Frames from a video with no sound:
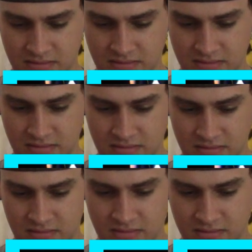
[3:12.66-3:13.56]

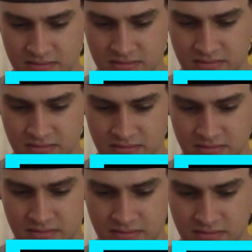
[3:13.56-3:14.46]

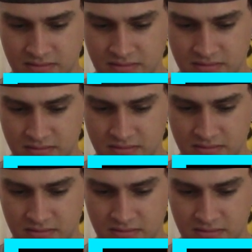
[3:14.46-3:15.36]
No words are spoken by the person on screen.